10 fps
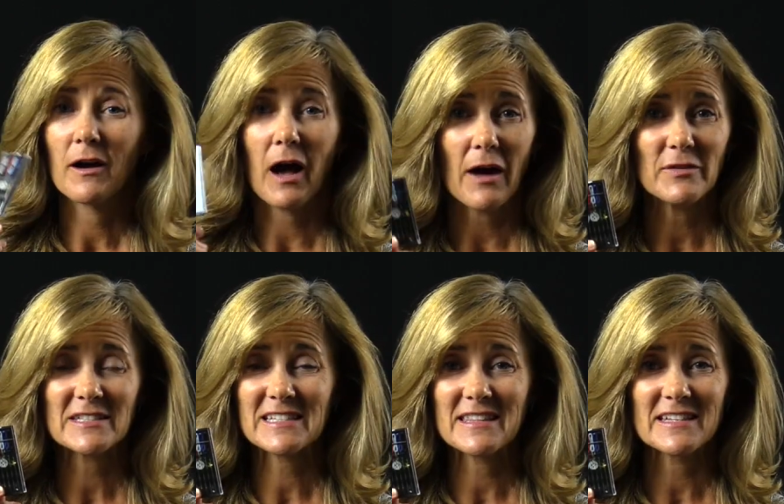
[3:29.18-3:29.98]

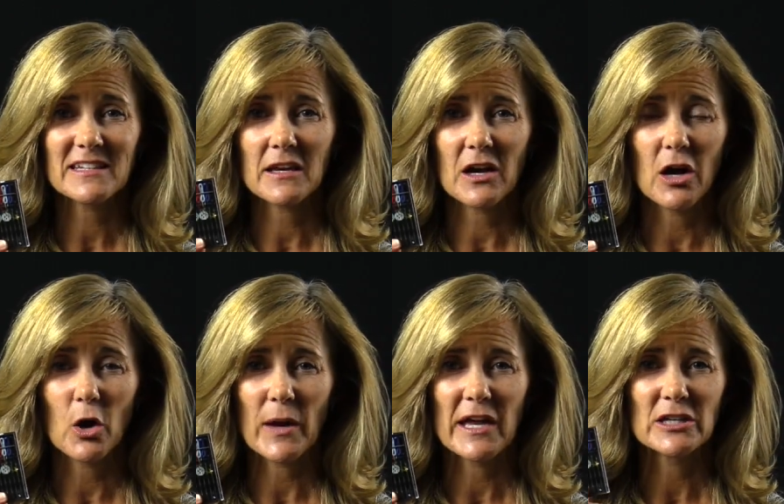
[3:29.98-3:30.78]
Obviously, this can
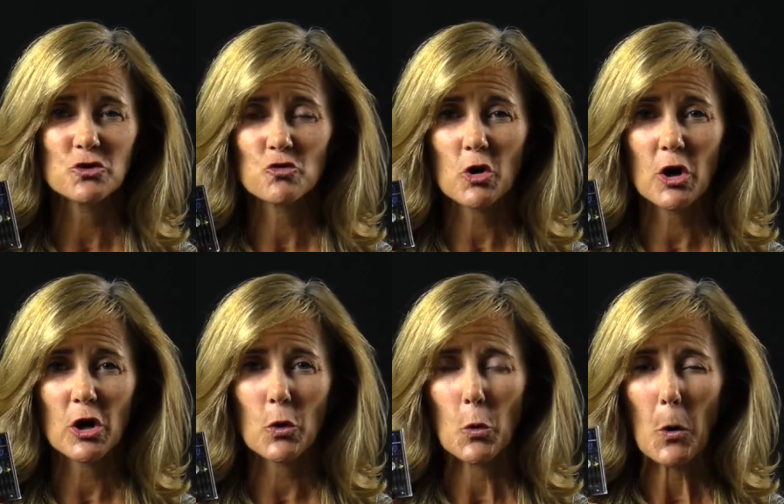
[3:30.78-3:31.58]
go in a
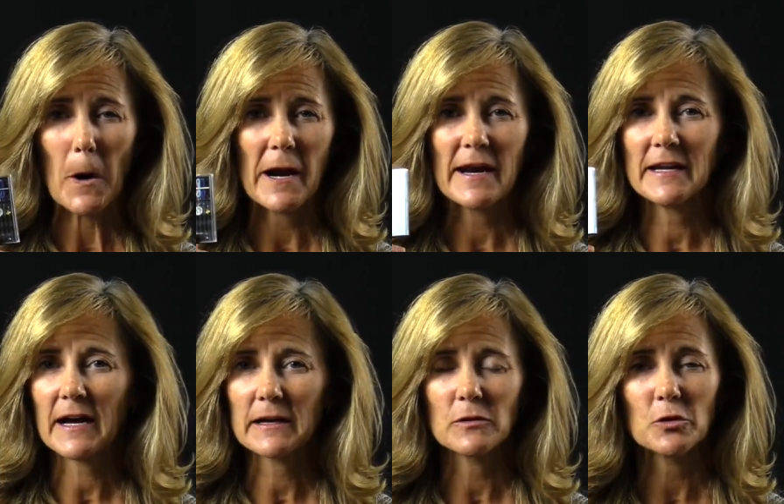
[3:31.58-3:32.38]
drawer or any
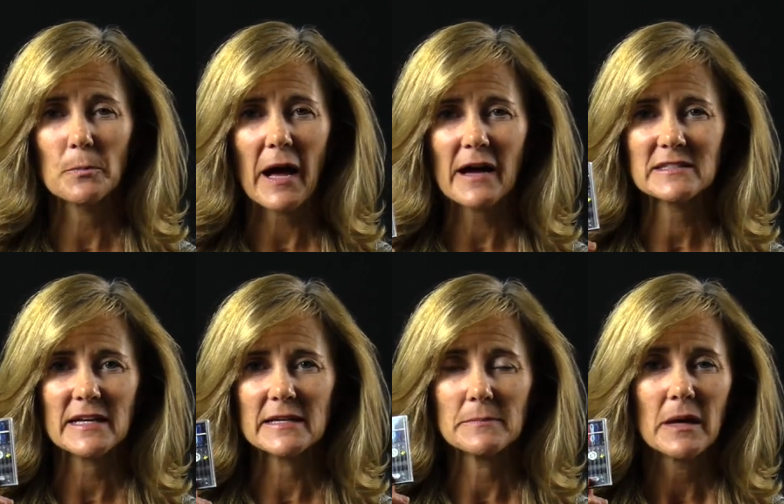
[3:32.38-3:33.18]
kind of little box
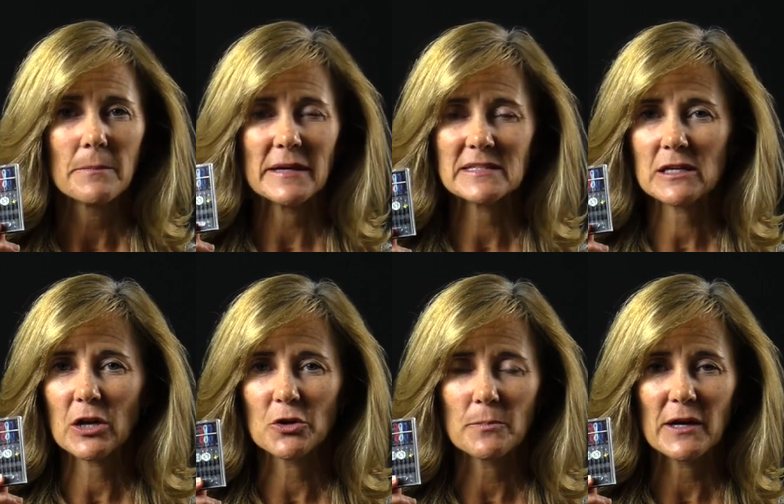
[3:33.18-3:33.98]
that might sit
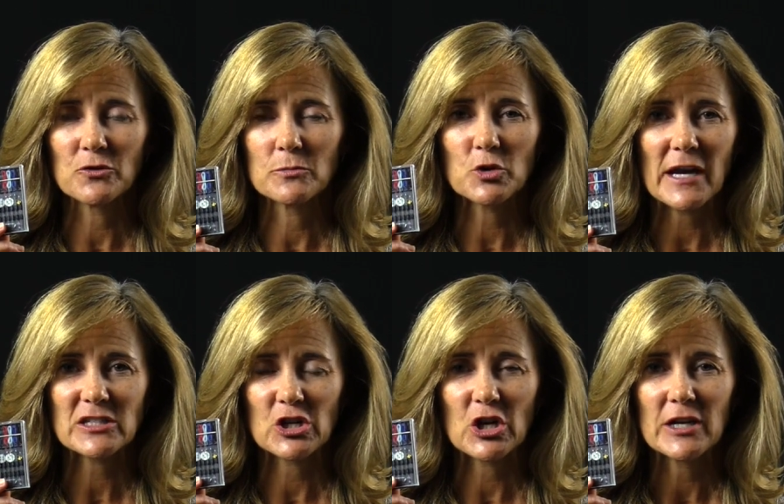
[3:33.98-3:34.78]
on your bedroom
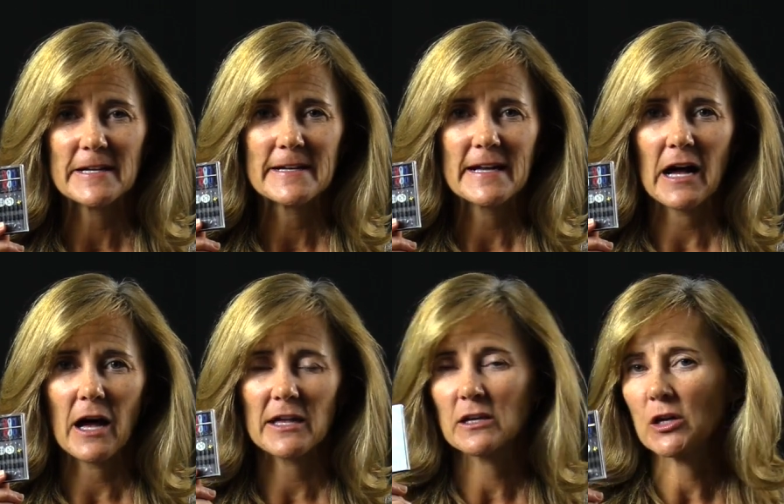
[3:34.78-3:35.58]
dresser.
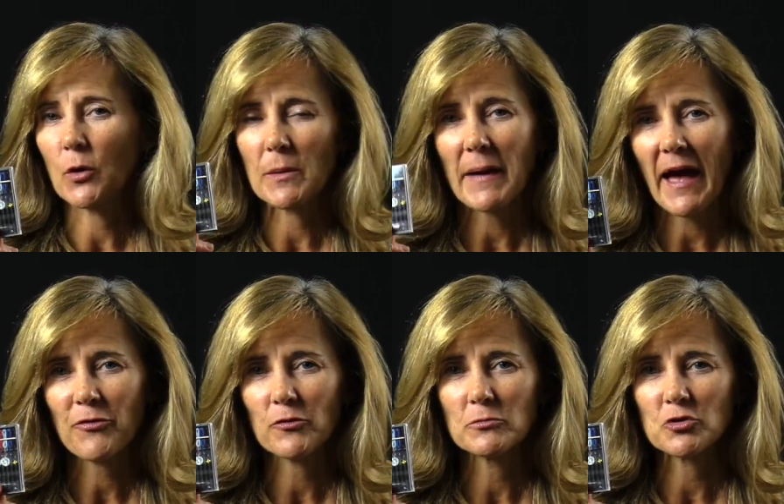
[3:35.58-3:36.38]
It could go in a
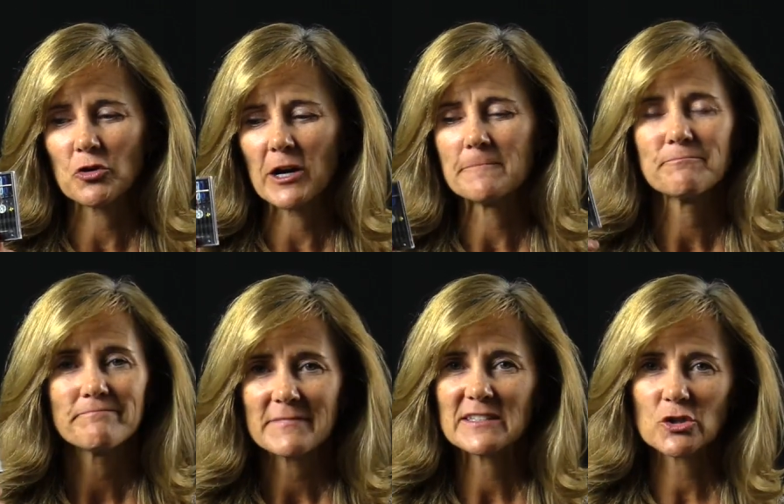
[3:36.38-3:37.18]
bathroom drawer.
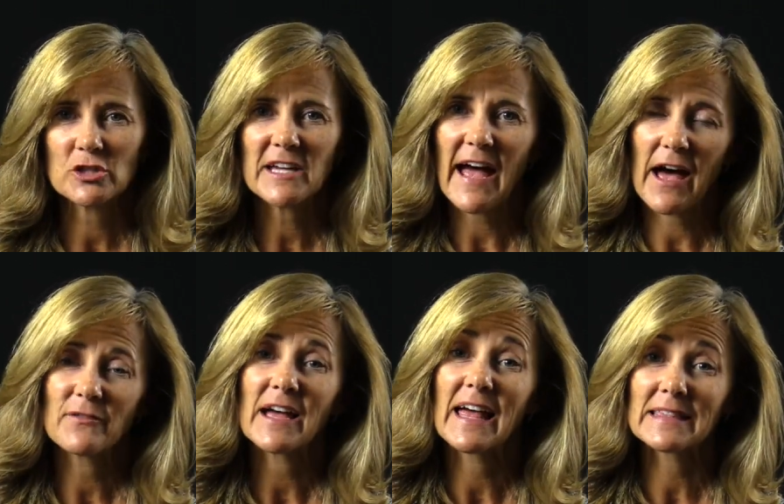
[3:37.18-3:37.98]
It's good to
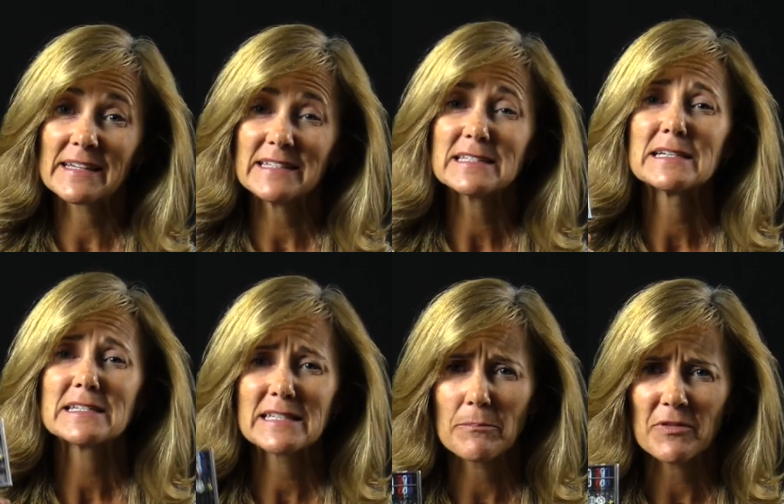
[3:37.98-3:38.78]
have at least
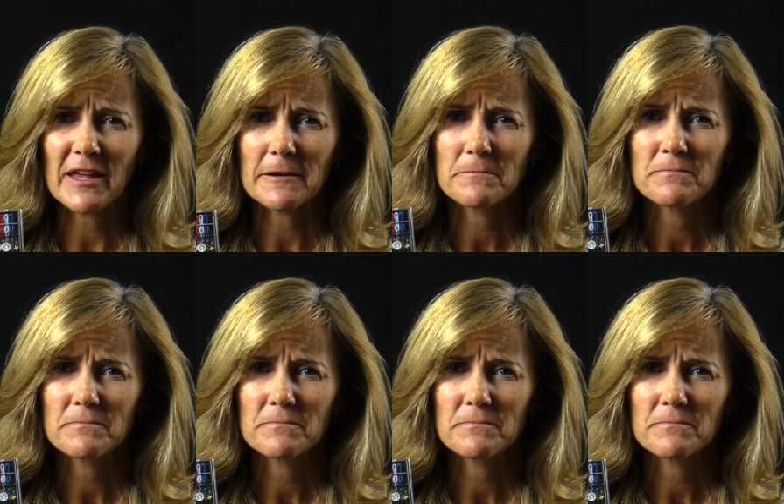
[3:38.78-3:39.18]
something.